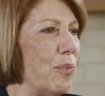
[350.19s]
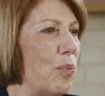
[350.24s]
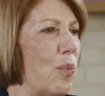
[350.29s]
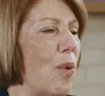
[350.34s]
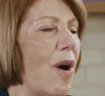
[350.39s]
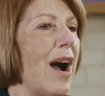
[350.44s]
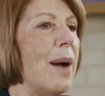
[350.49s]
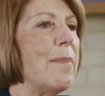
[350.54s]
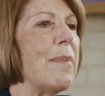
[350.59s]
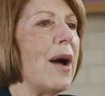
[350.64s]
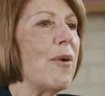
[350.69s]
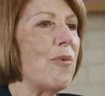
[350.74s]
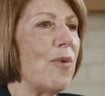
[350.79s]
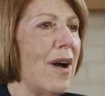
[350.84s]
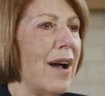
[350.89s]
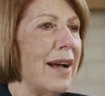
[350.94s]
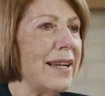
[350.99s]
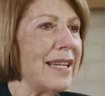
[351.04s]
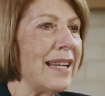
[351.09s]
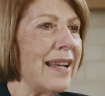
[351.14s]
why am I
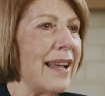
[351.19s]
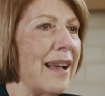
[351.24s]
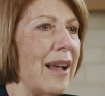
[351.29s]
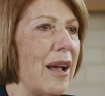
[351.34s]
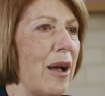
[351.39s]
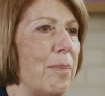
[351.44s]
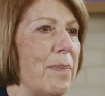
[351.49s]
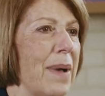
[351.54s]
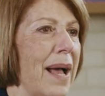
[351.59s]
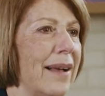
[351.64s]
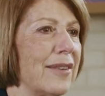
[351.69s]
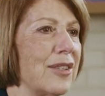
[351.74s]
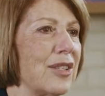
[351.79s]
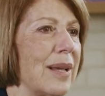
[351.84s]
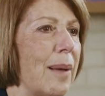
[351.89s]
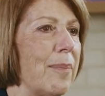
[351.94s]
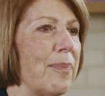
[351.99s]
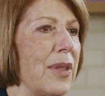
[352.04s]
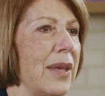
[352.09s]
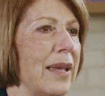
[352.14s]
writing mm. about
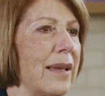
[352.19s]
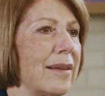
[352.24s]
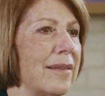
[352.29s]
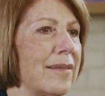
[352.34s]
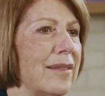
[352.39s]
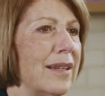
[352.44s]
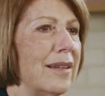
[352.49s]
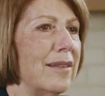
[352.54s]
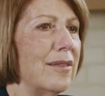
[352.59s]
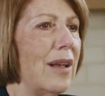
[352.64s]
something?